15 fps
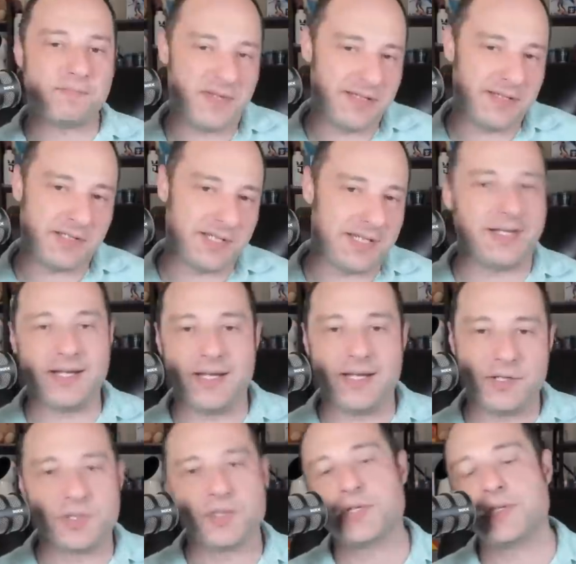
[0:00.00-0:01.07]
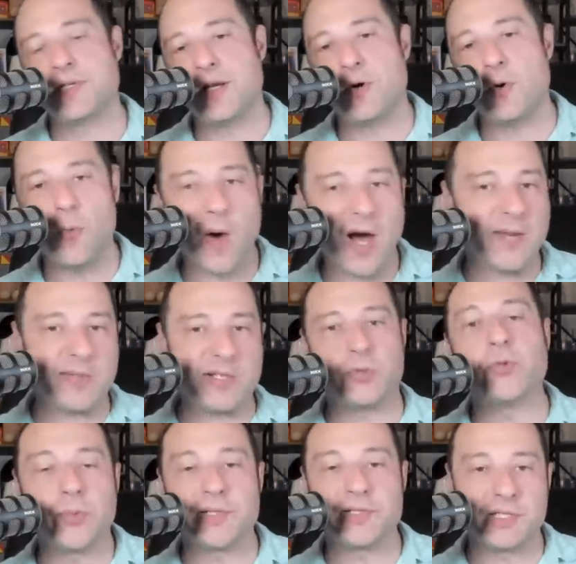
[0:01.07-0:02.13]
being teenagers, they don't want to be
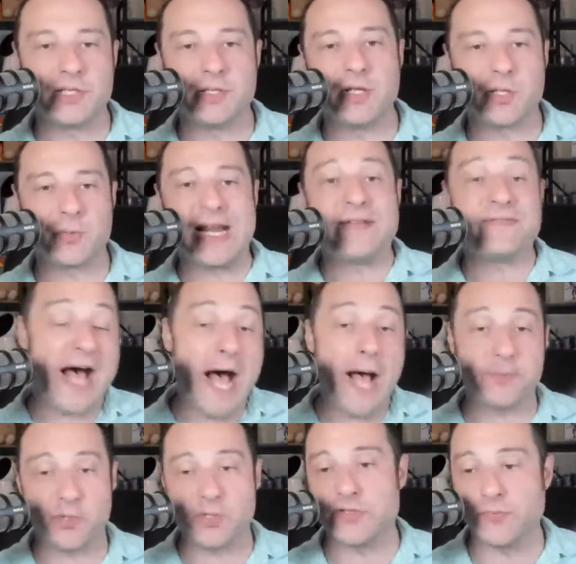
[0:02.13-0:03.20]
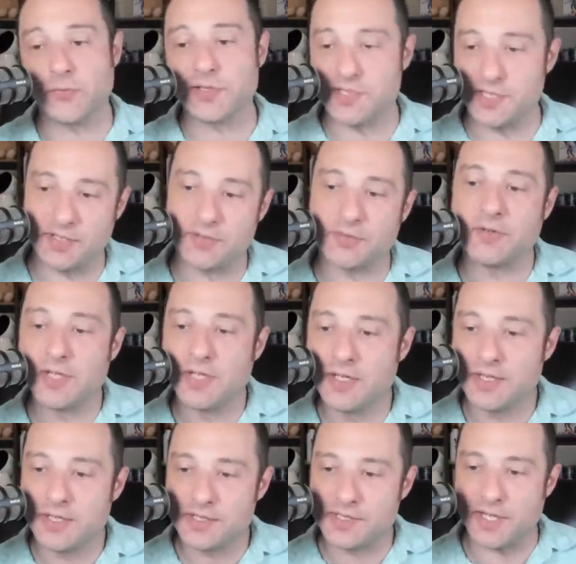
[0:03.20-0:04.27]
told what to do. They just want to have options of what to do.
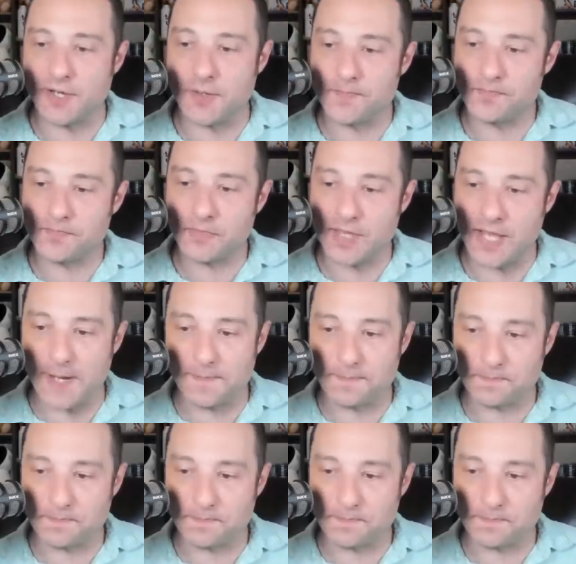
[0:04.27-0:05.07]
So yeah.